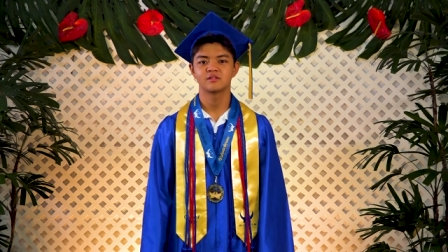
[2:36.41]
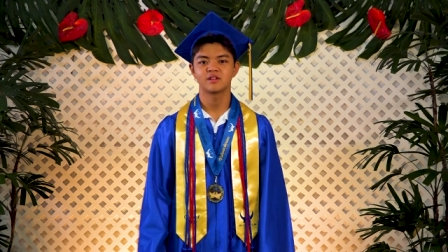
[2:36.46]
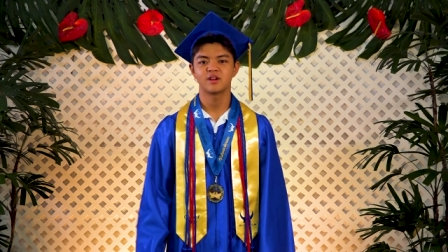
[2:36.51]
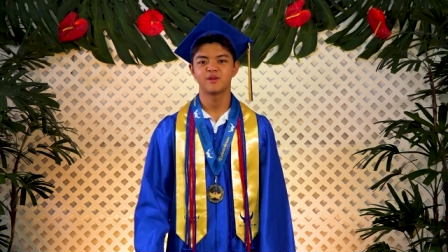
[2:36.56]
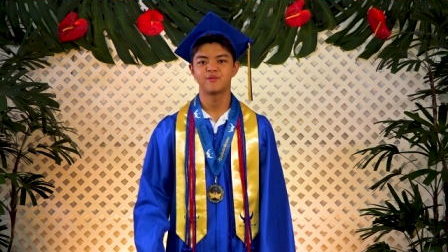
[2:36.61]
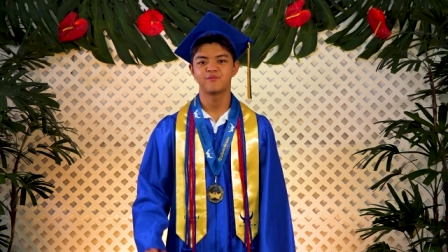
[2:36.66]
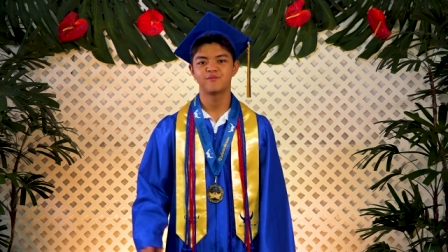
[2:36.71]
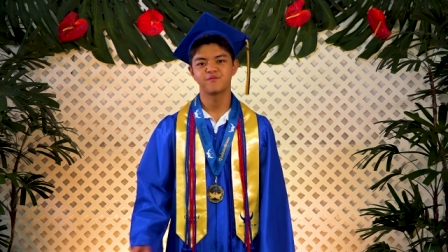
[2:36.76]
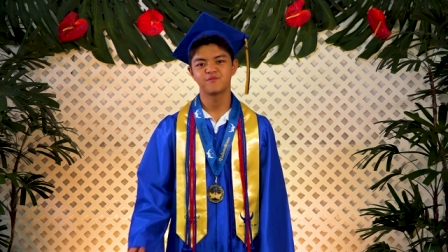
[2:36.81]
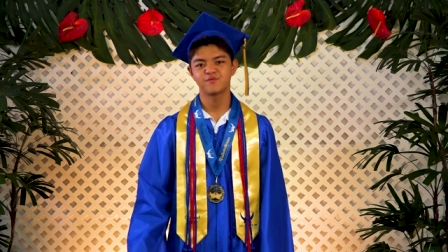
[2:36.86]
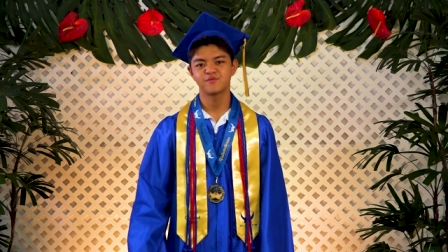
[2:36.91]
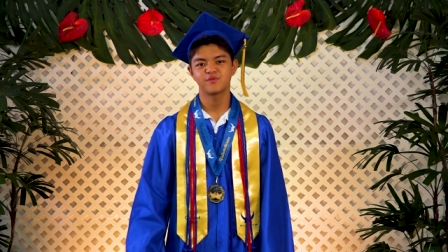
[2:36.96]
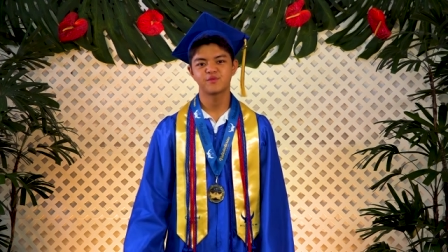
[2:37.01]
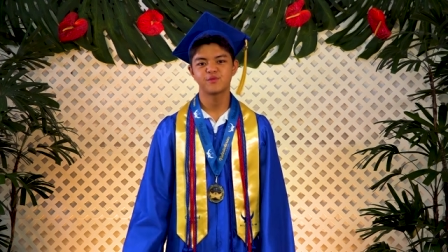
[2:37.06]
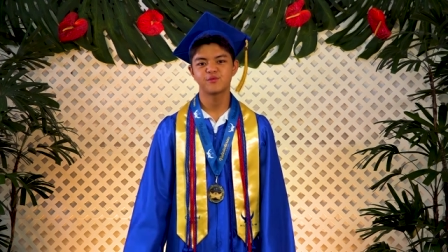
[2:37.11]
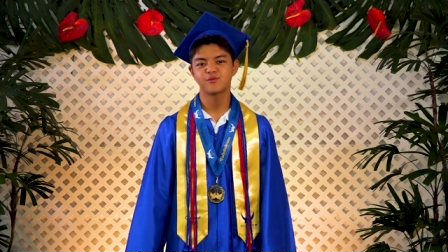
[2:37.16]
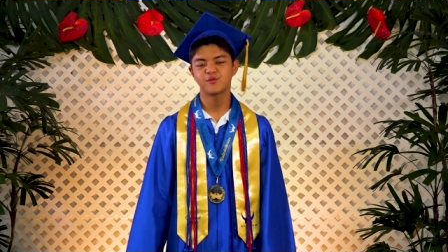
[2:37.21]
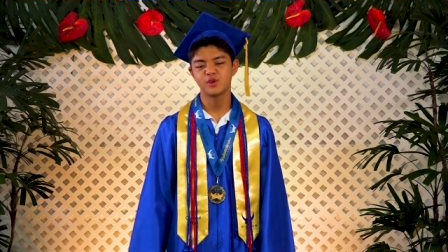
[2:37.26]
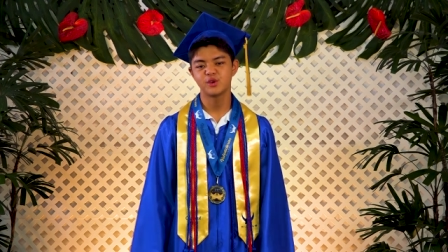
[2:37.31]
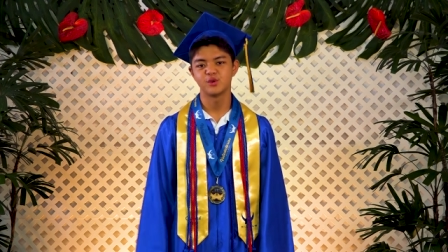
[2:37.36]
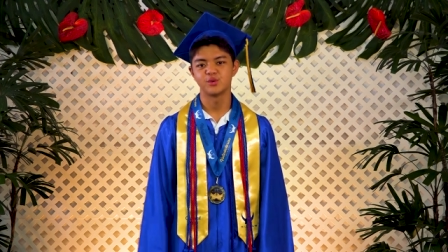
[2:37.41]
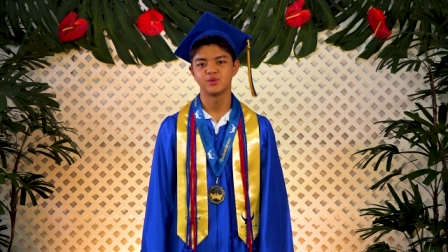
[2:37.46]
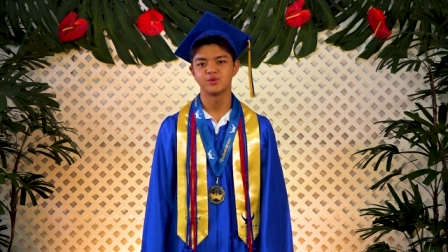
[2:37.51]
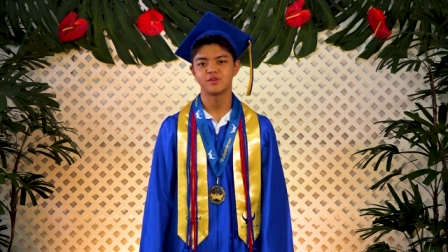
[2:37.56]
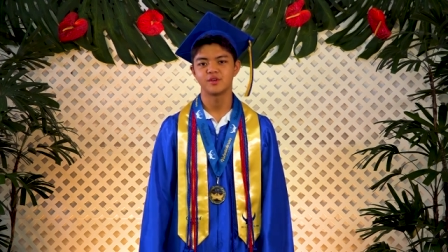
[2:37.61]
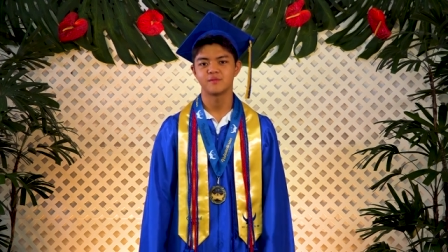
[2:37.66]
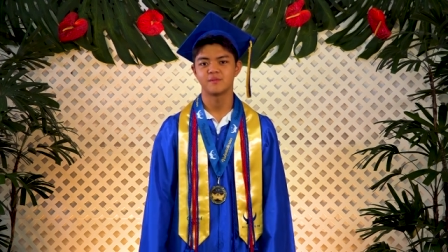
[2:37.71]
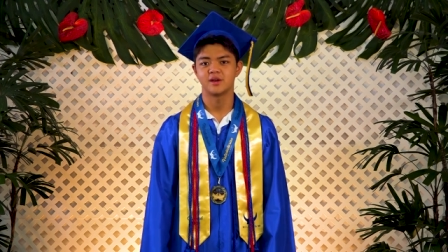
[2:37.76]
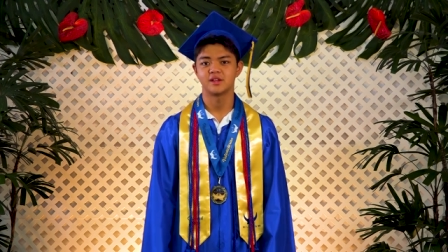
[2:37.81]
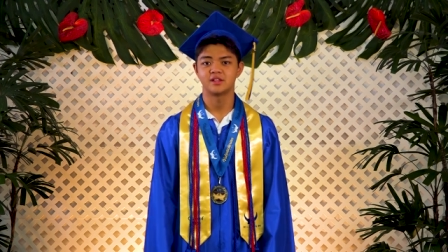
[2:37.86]
a few
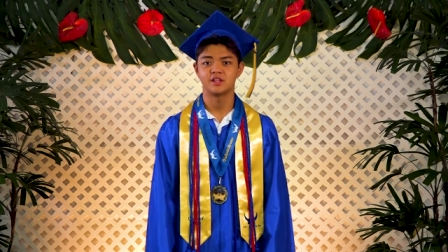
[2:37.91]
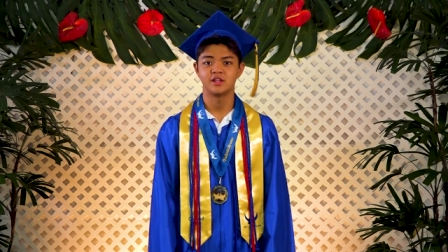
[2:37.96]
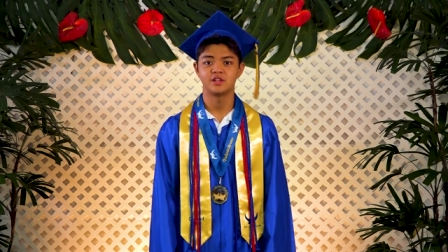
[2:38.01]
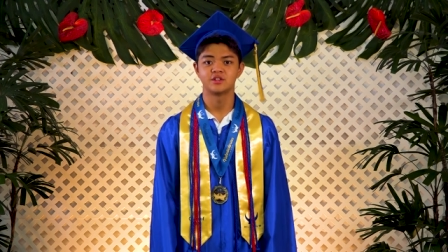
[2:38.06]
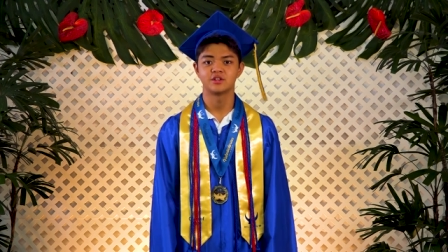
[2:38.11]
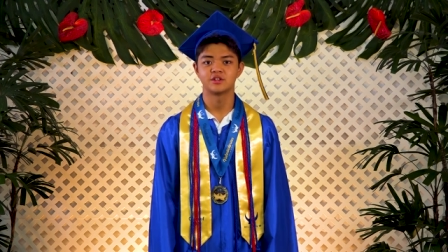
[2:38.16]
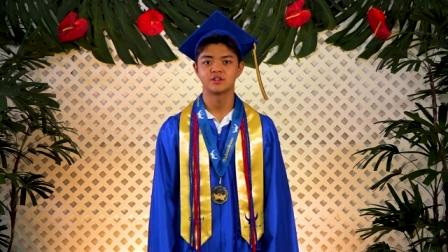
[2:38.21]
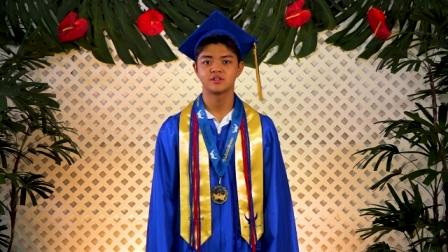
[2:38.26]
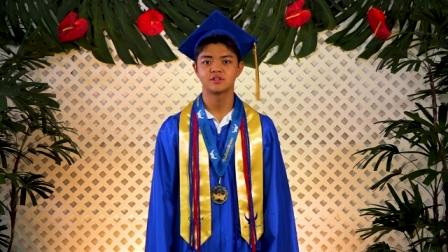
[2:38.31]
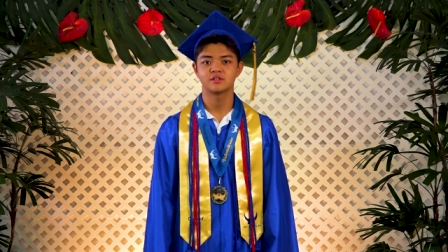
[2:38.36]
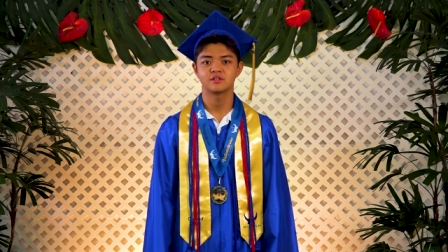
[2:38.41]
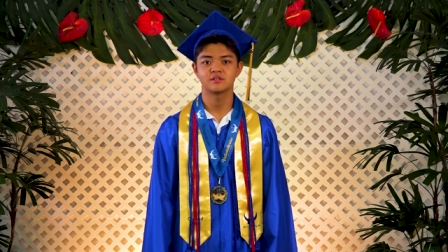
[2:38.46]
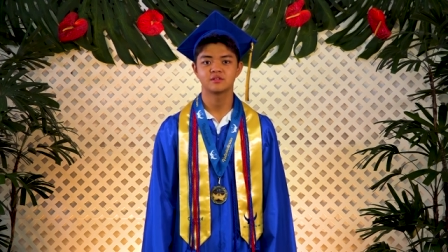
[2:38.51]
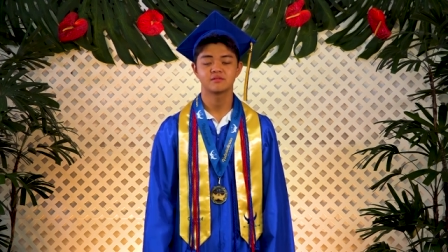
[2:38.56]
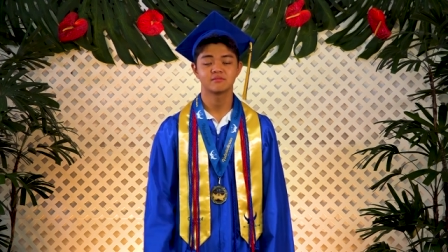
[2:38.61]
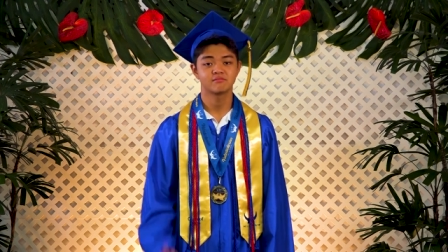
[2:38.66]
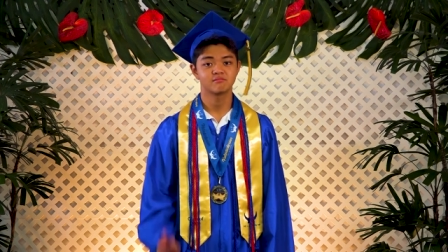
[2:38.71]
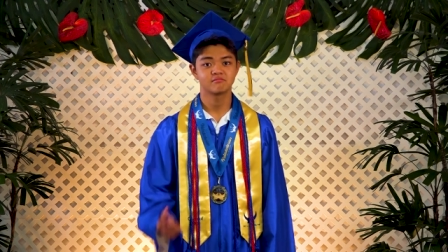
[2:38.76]
of my teachers,